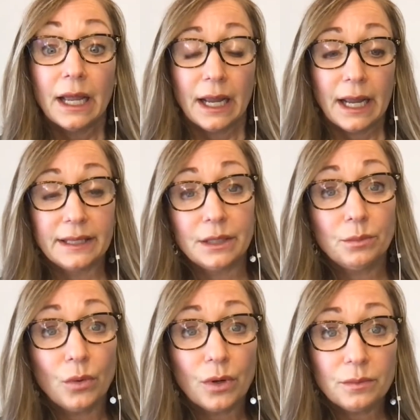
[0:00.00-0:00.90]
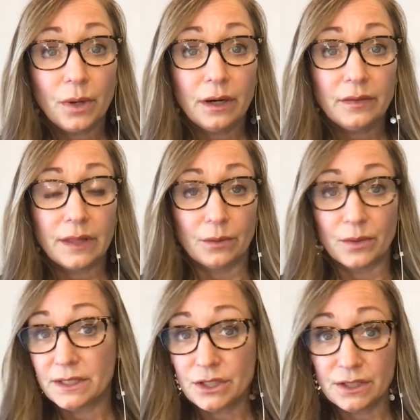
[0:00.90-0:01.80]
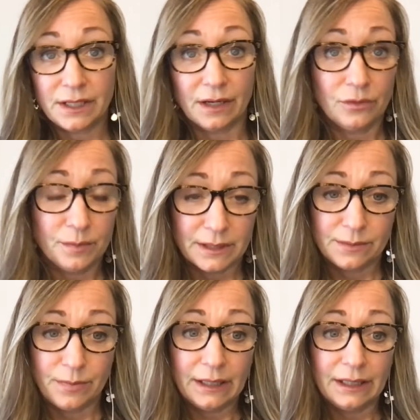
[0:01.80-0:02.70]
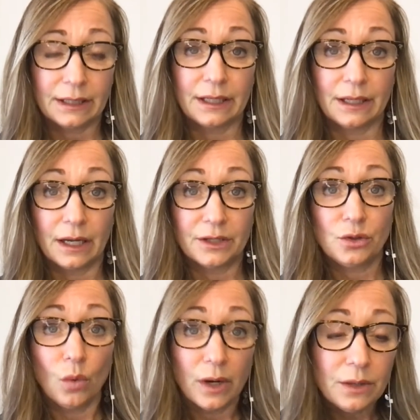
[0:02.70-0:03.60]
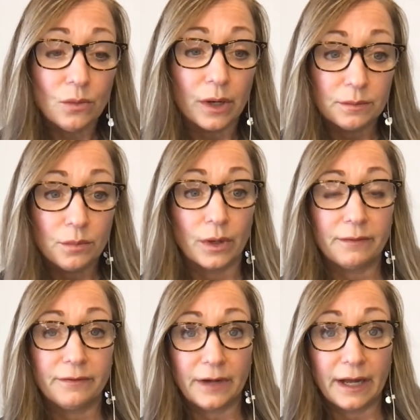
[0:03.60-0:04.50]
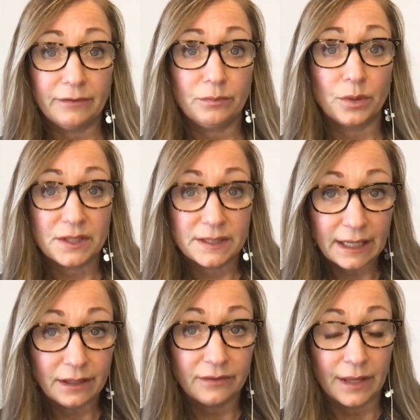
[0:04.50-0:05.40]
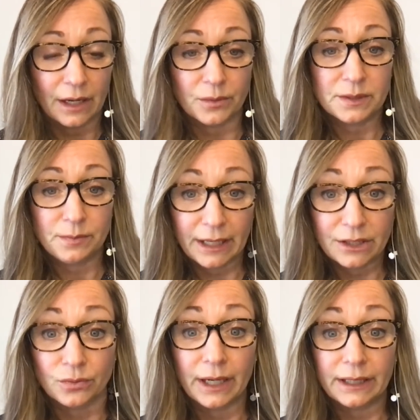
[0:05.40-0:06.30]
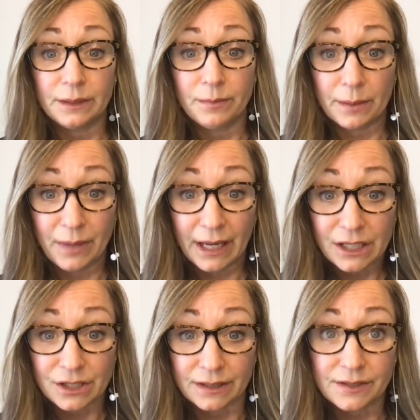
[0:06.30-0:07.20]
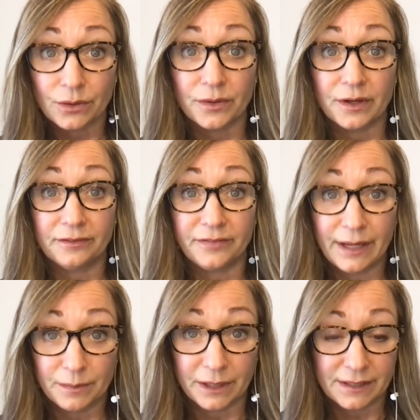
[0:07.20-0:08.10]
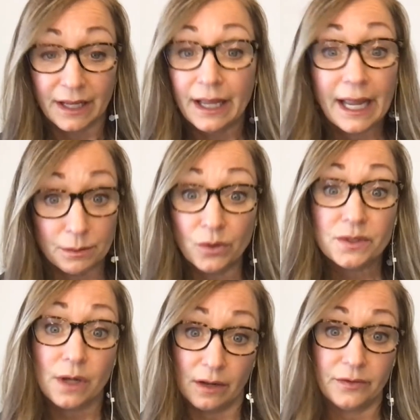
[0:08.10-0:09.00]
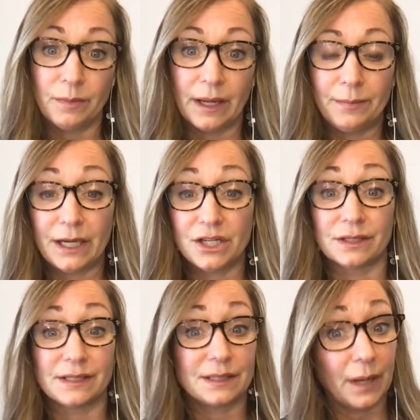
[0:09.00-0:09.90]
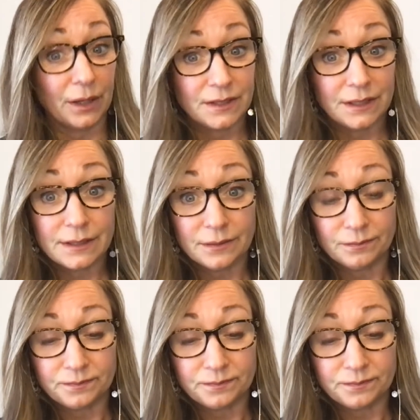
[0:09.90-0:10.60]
And the important part of that wasn't just government spending. 21.5% of that was paid directly by patients or their families, and most often by patients' spouses